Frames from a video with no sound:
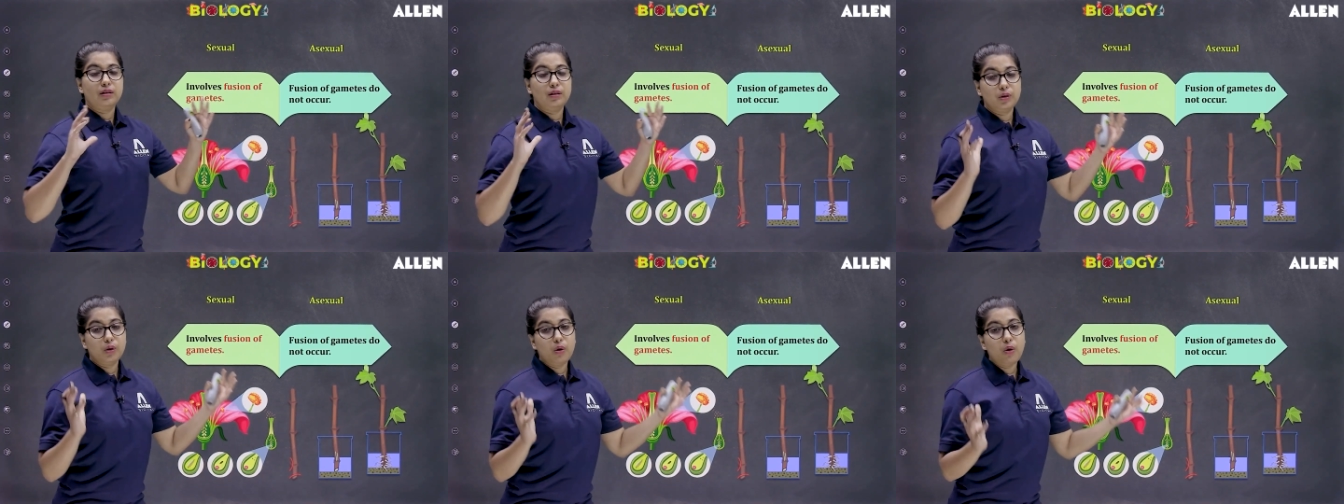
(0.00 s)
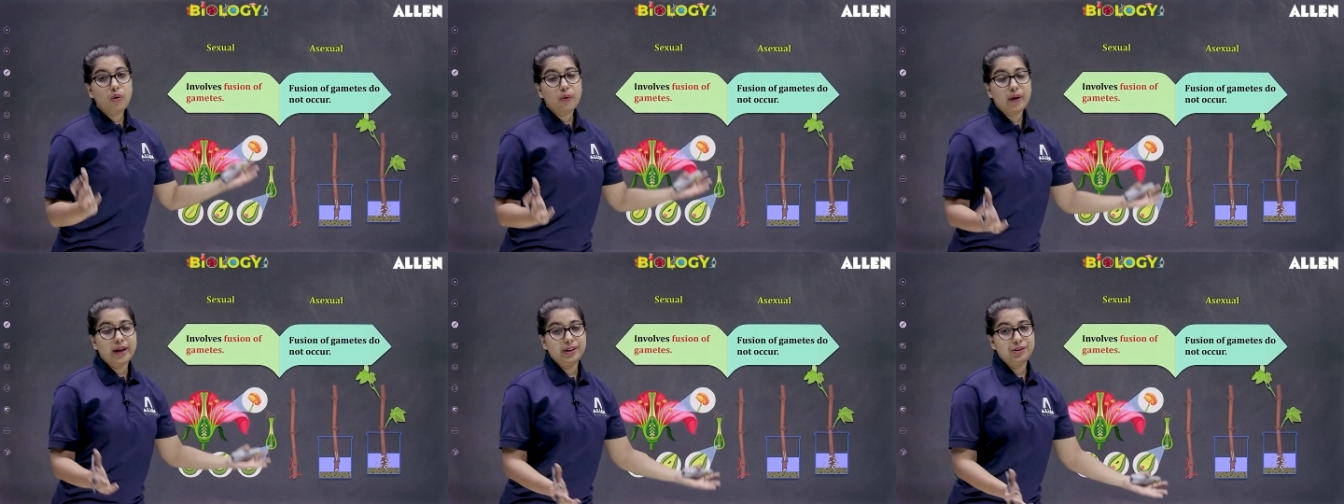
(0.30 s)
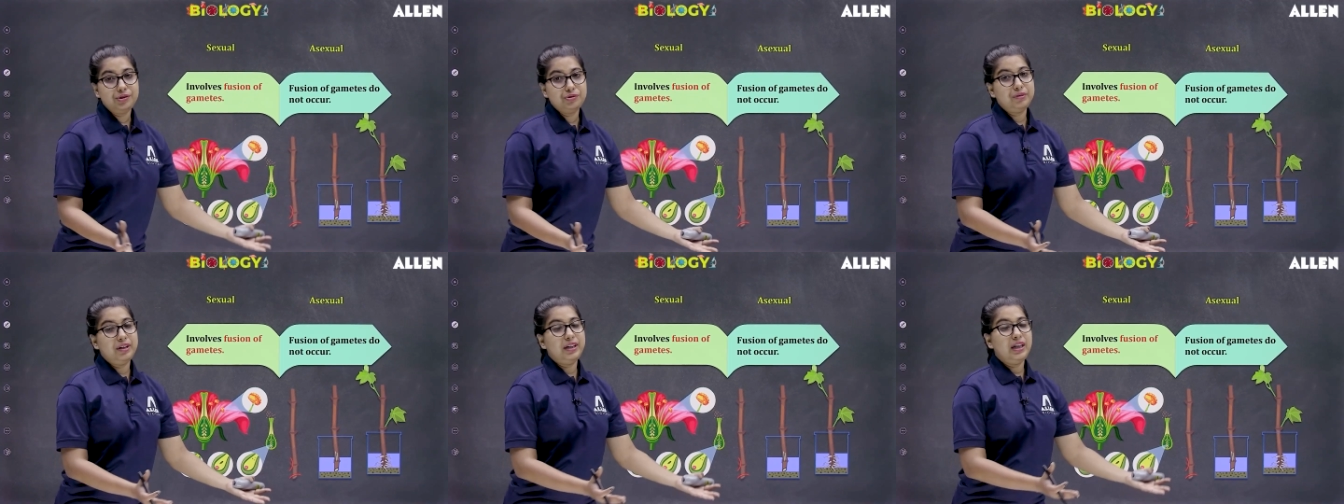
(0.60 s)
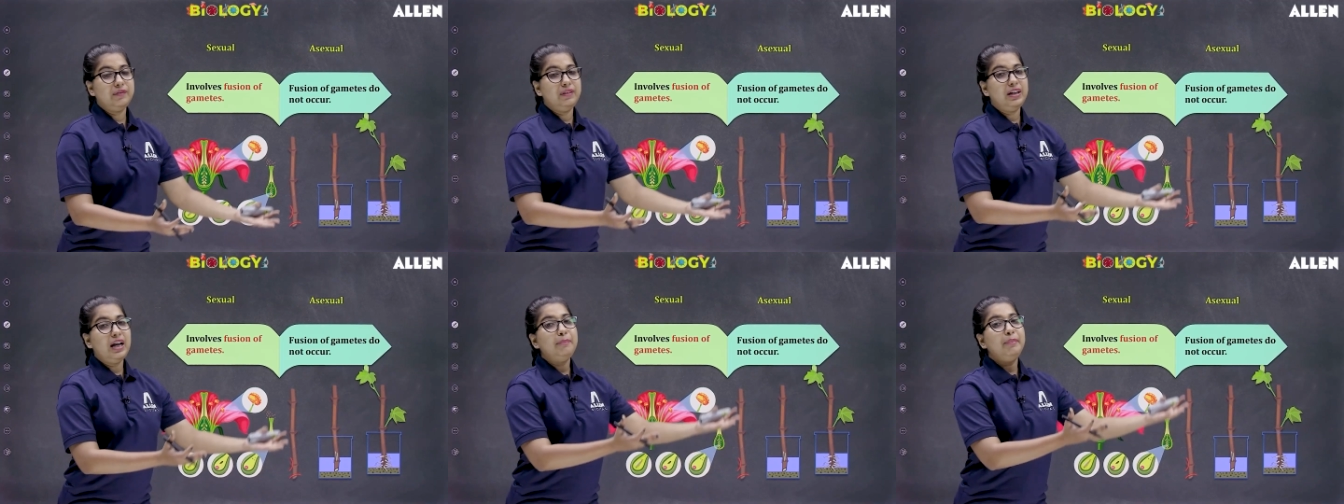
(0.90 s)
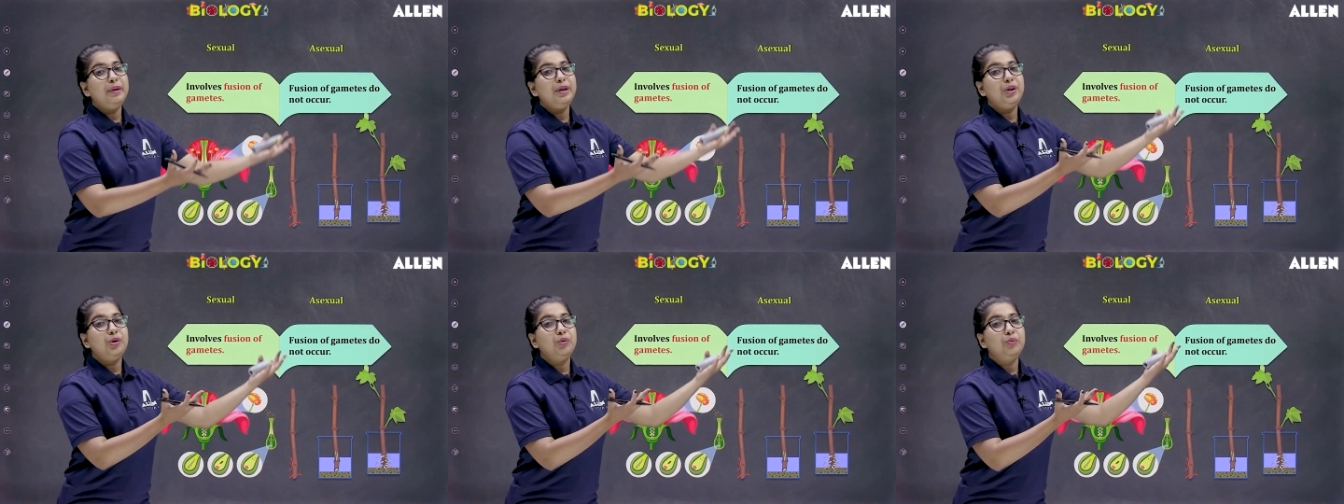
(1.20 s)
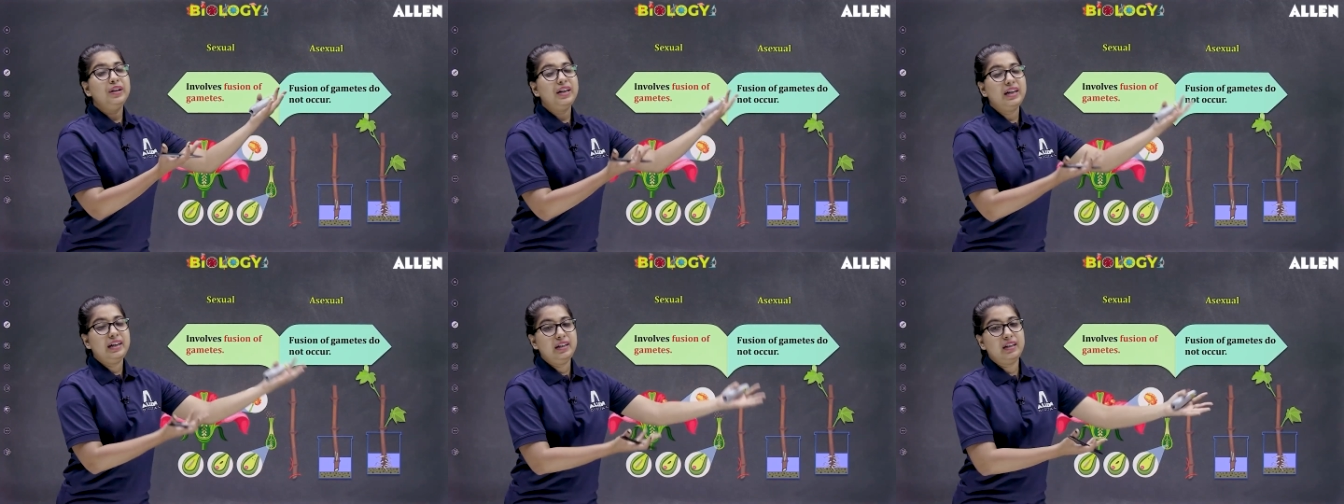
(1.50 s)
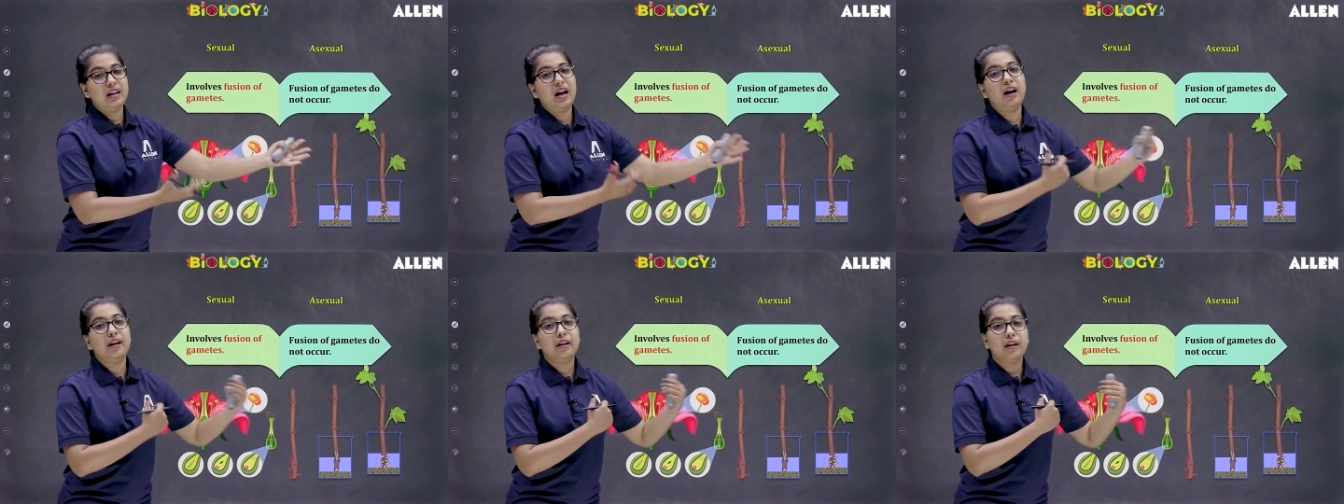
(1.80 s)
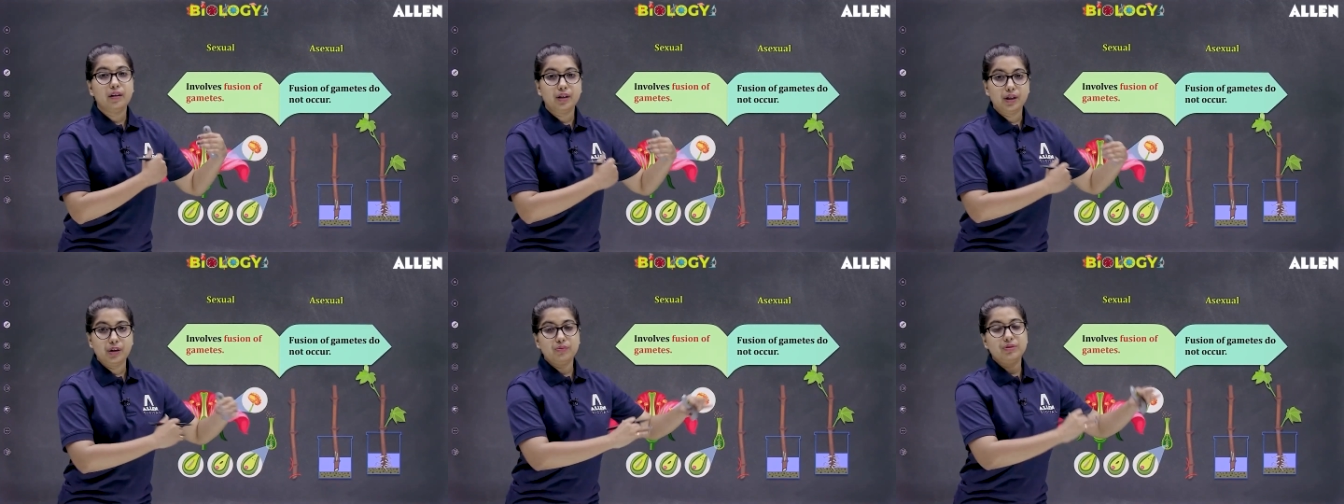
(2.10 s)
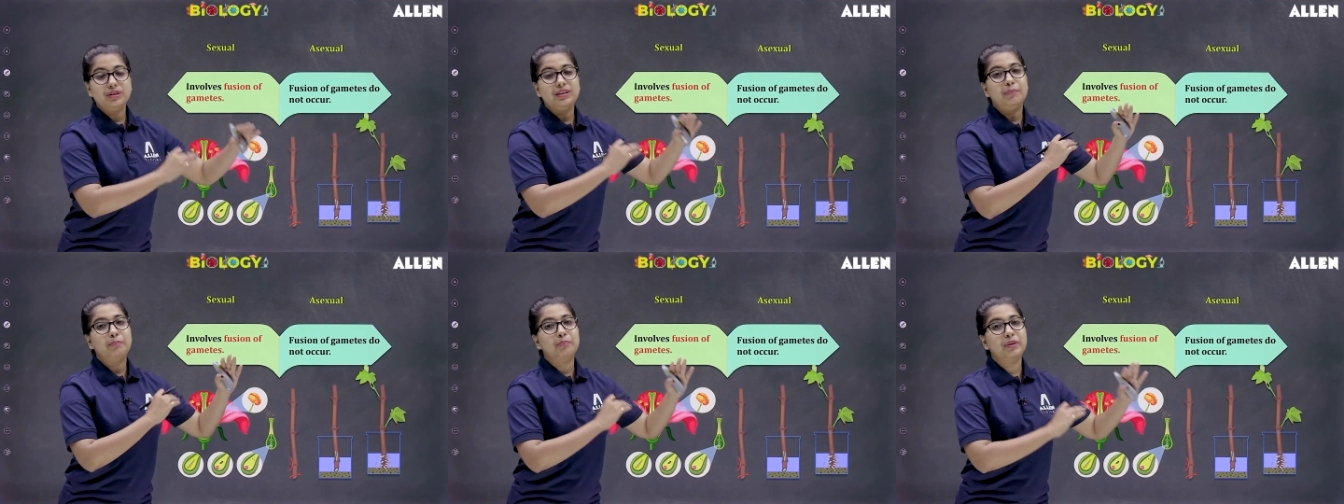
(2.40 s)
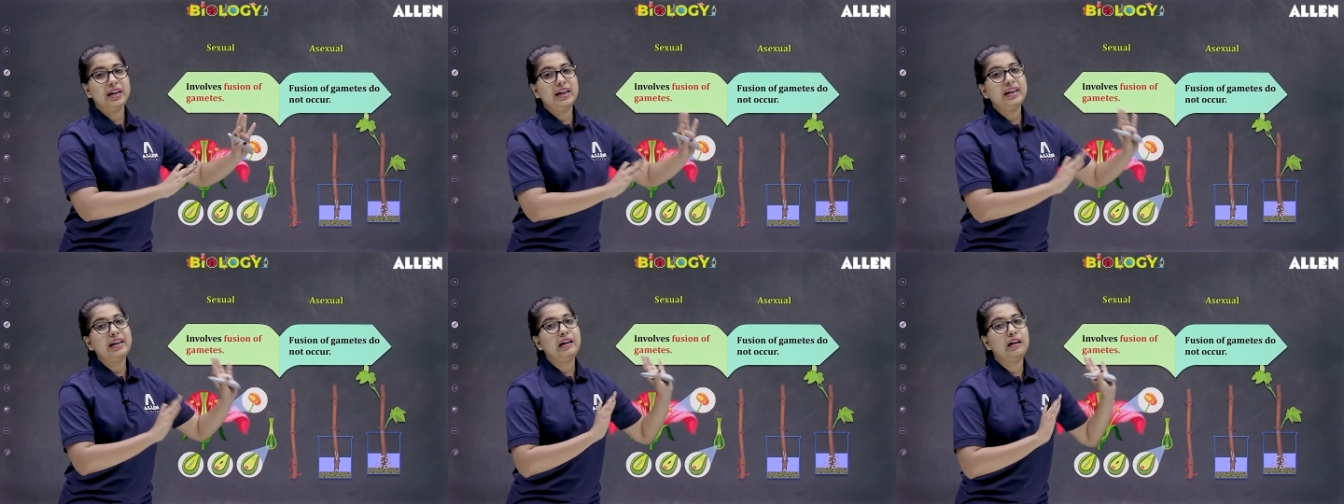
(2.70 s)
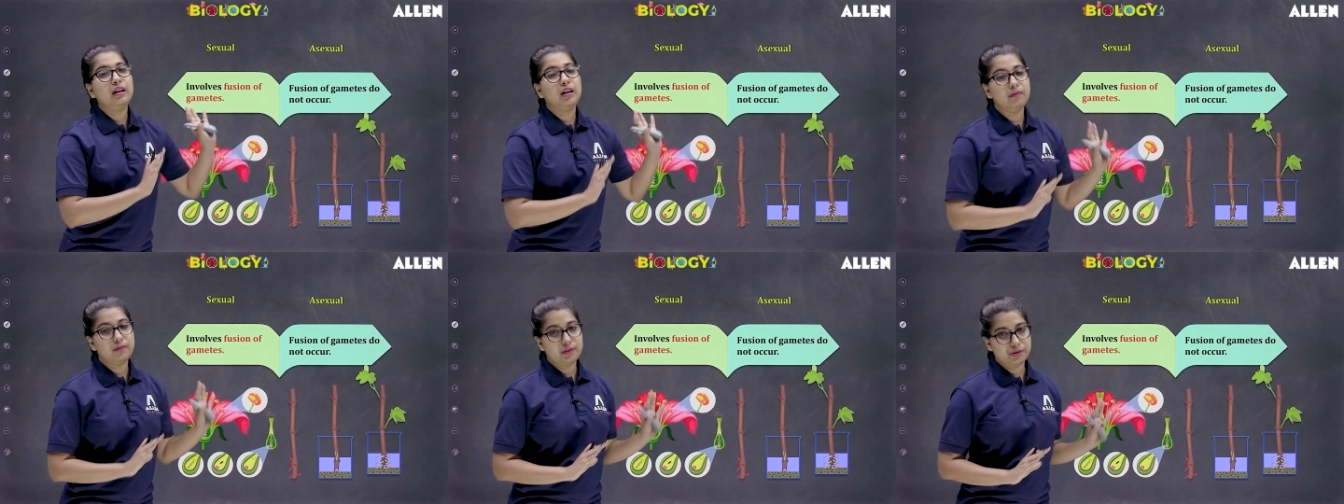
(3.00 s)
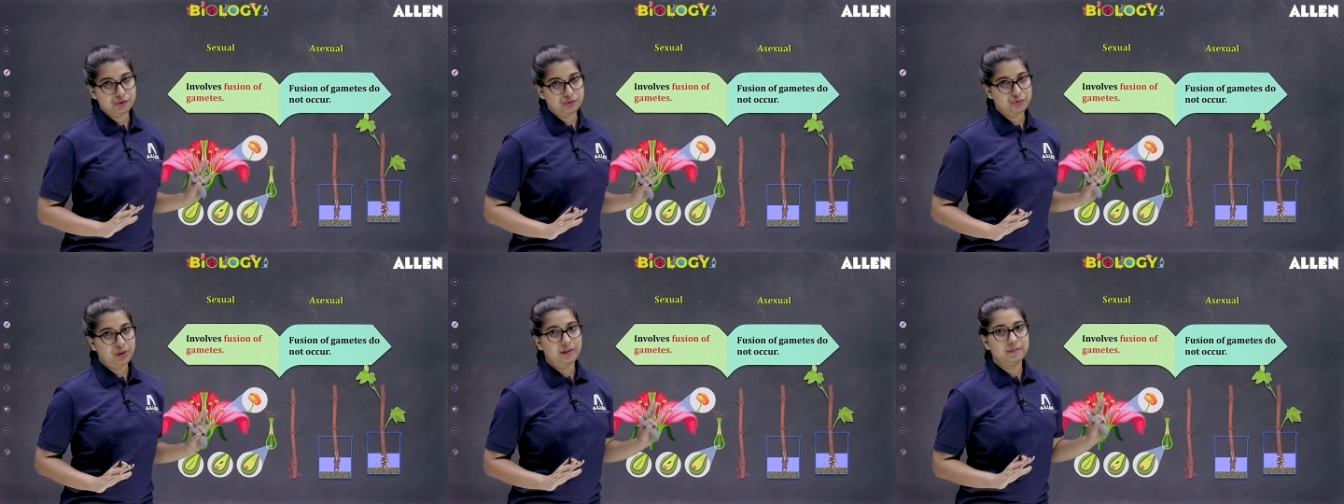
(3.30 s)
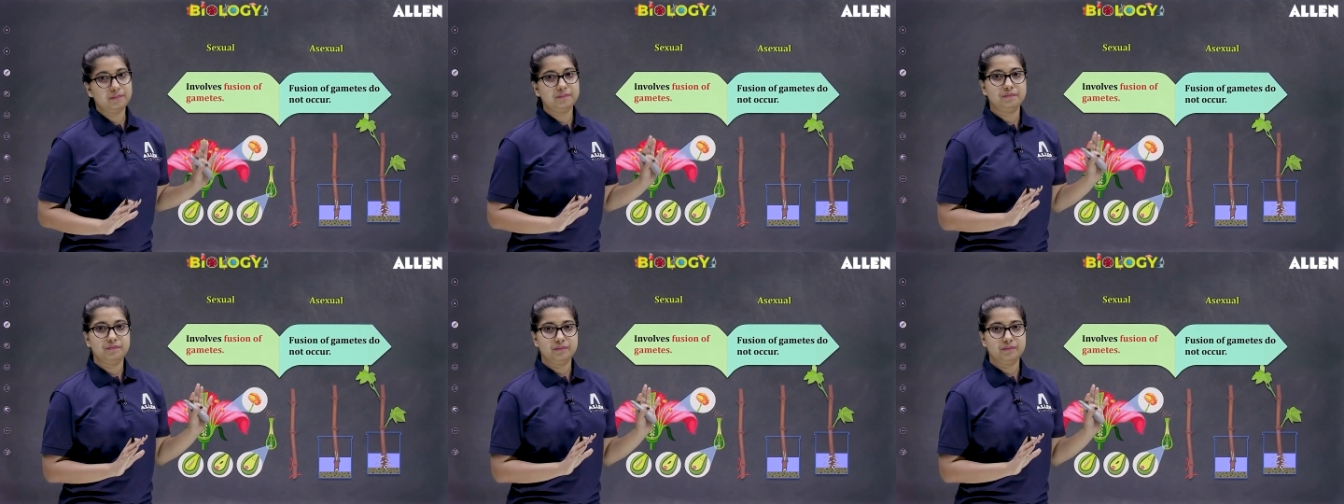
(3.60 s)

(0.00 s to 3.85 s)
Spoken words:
grow into and develop into an entire new separate individual.